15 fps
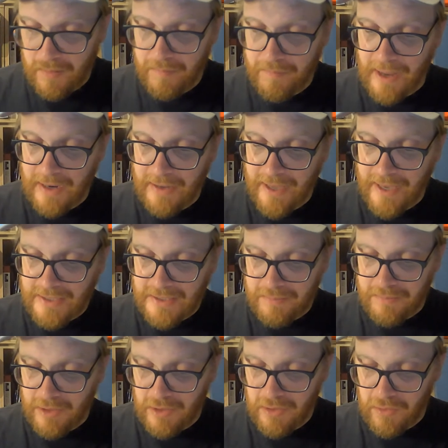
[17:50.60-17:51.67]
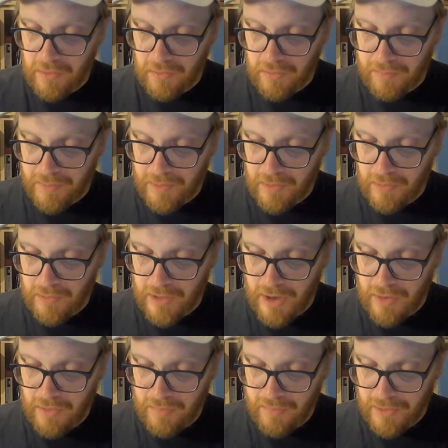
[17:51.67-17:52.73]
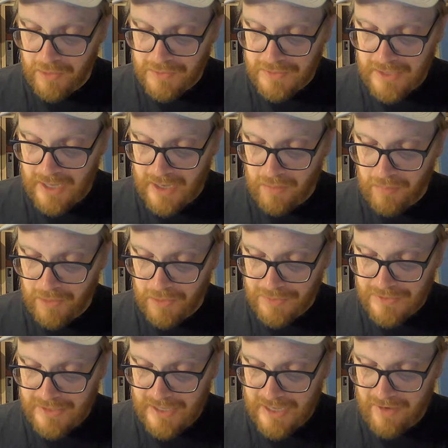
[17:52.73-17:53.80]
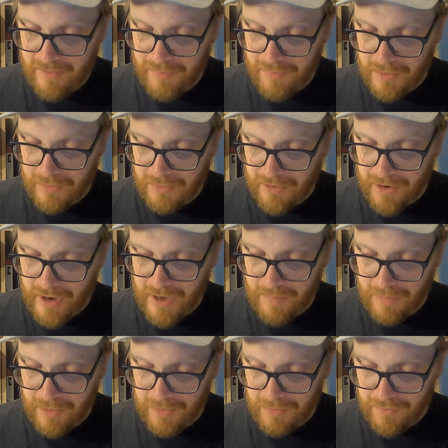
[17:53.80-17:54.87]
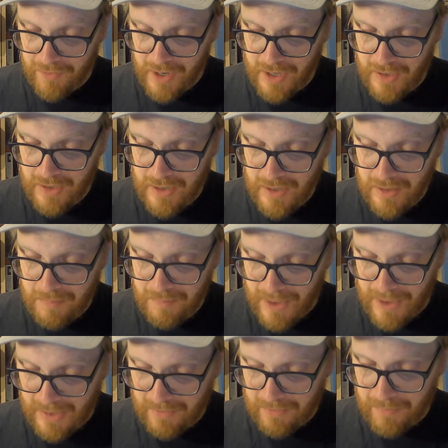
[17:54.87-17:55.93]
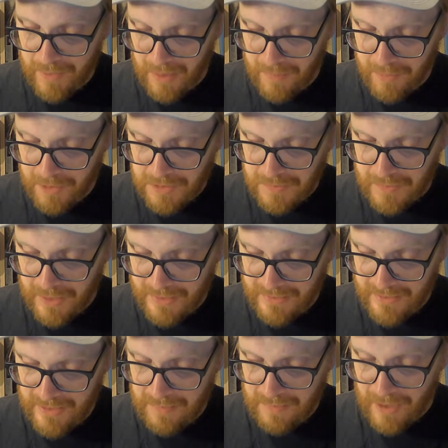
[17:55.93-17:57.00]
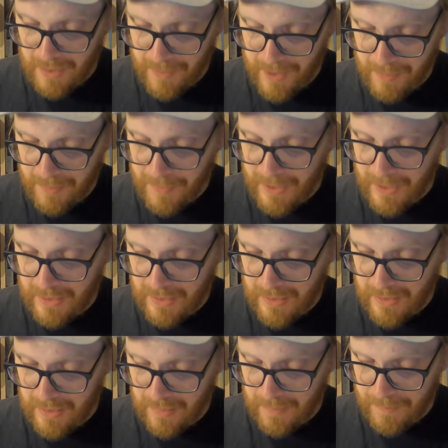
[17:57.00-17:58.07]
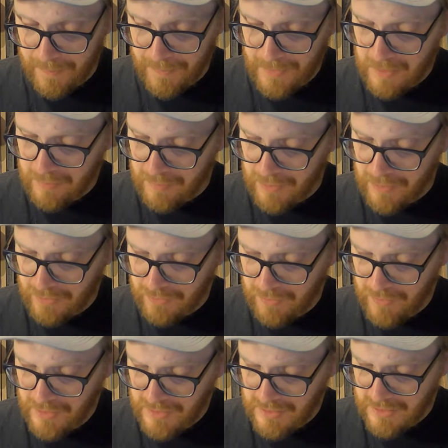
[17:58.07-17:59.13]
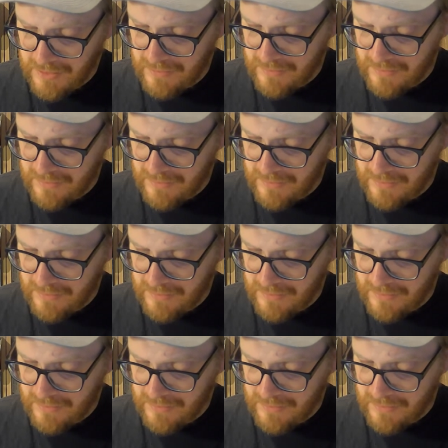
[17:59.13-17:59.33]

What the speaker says: Ballonette, balloon, balloon loan, balloon sail, balloon sleeve, balloon tire, balloon vine, ballot, ballot box, ballotini, ballot paper, ballot, ballotament,